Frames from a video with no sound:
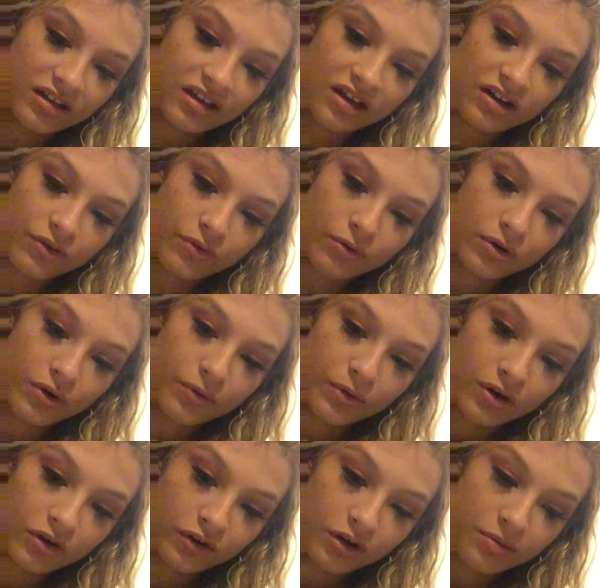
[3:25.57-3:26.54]
In a real
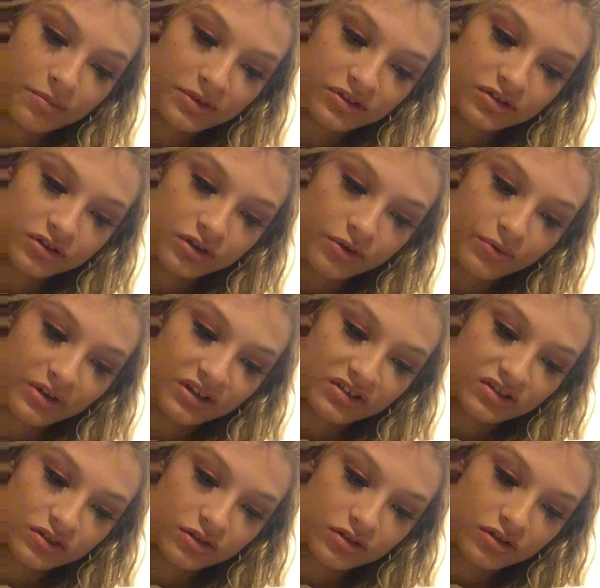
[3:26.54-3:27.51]
world, almost no one
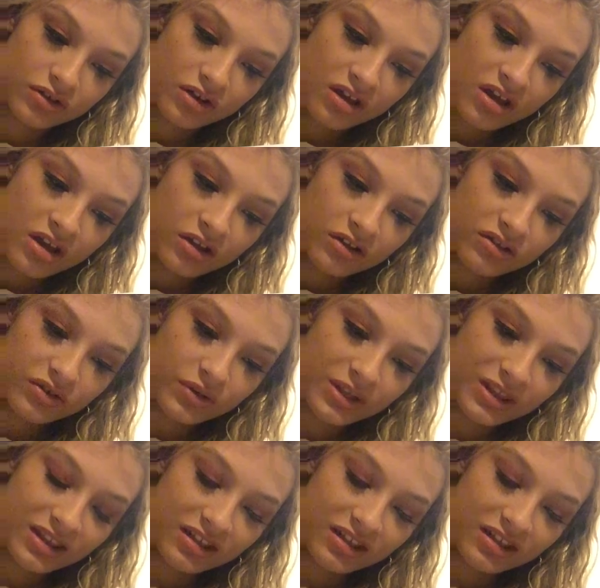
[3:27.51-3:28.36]
is doing